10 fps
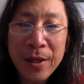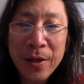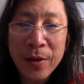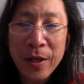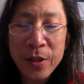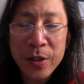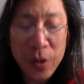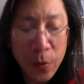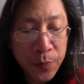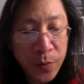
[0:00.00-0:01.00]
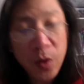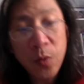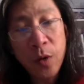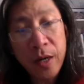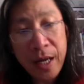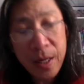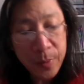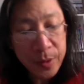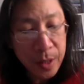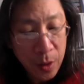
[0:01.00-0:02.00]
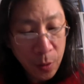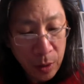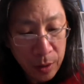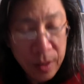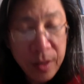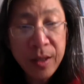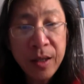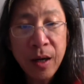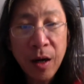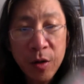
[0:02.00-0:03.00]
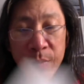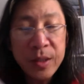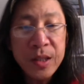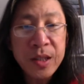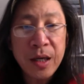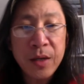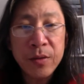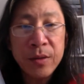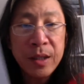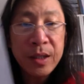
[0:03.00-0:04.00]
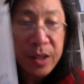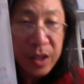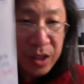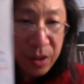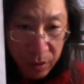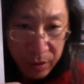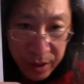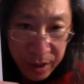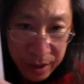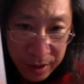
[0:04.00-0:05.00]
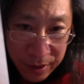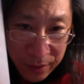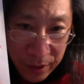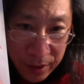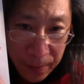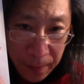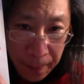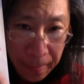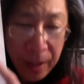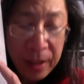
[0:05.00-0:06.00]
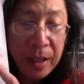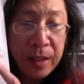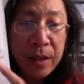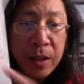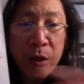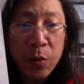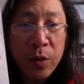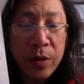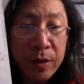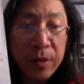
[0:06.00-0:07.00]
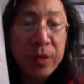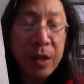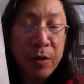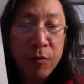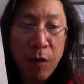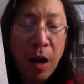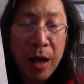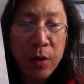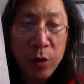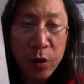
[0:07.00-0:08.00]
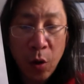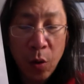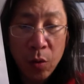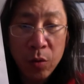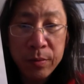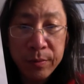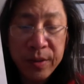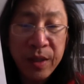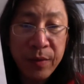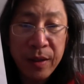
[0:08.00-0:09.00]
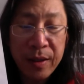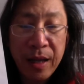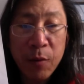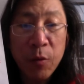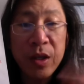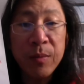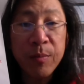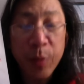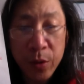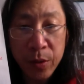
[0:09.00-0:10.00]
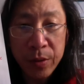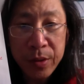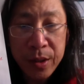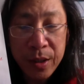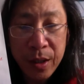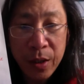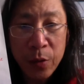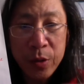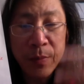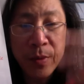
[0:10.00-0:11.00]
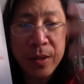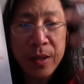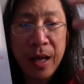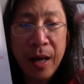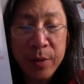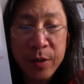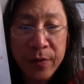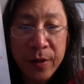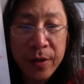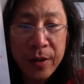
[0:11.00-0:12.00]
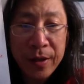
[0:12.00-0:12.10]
Okay, so what happens? Well, the carbon cycle starts, right, again, with, say, rock or coal, something like that. When it burns, it goes up into the atmosphere,